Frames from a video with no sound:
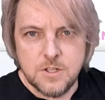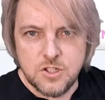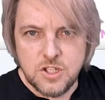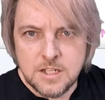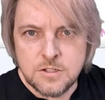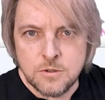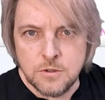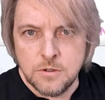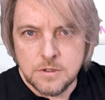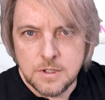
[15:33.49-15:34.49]

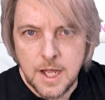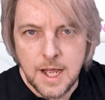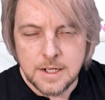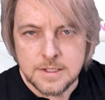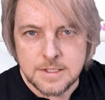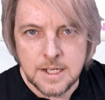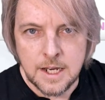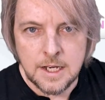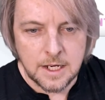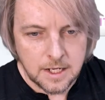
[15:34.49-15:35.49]
Gentle,
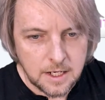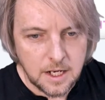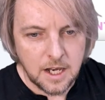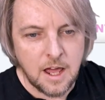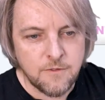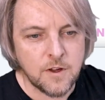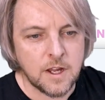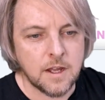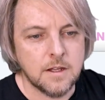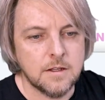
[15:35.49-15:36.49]
understanding, loving,